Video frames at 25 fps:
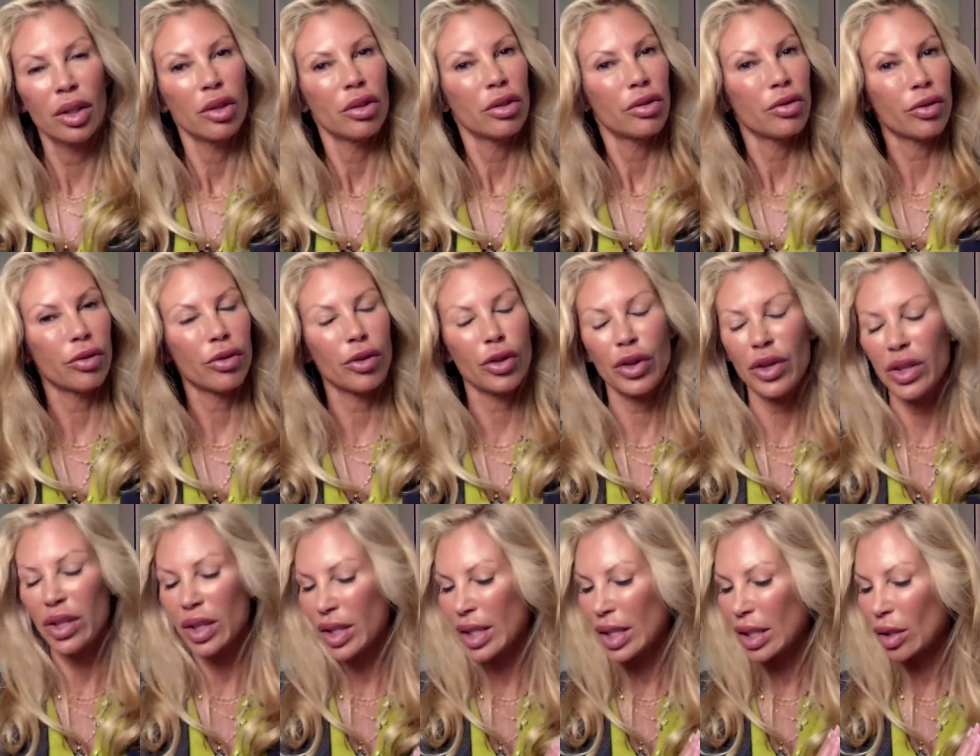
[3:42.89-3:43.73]
for
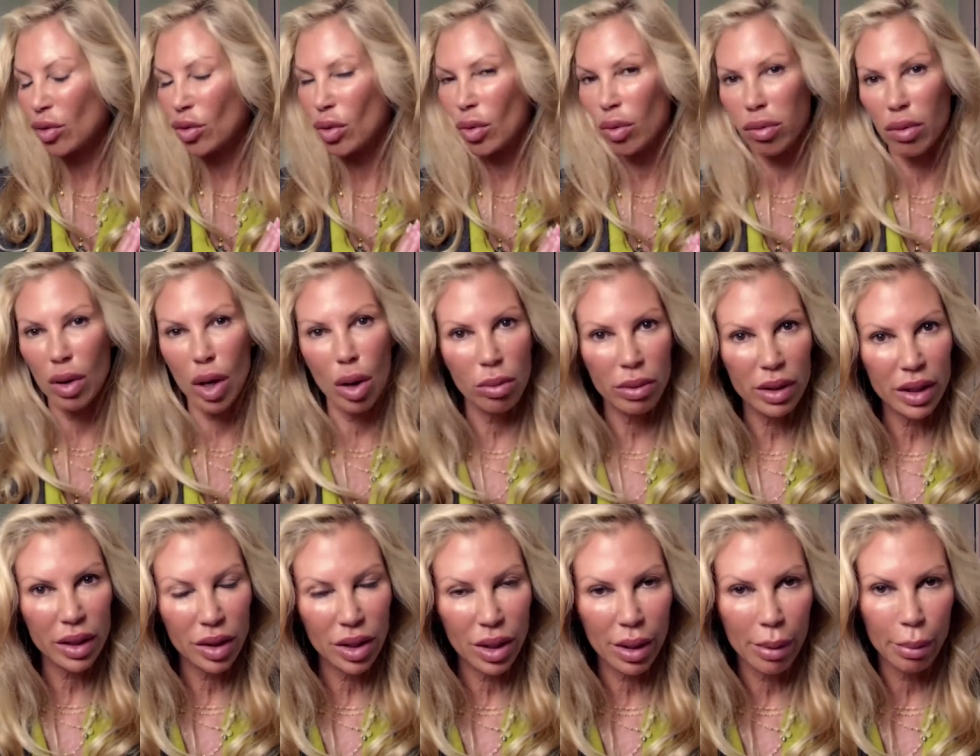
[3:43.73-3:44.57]
this
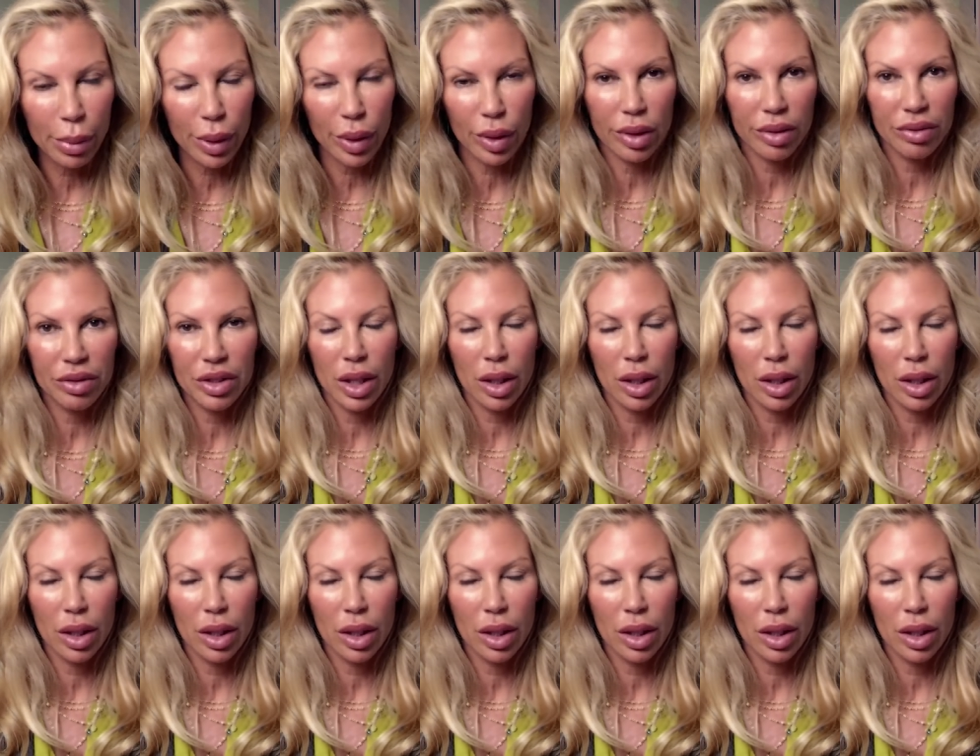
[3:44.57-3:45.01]
growing number of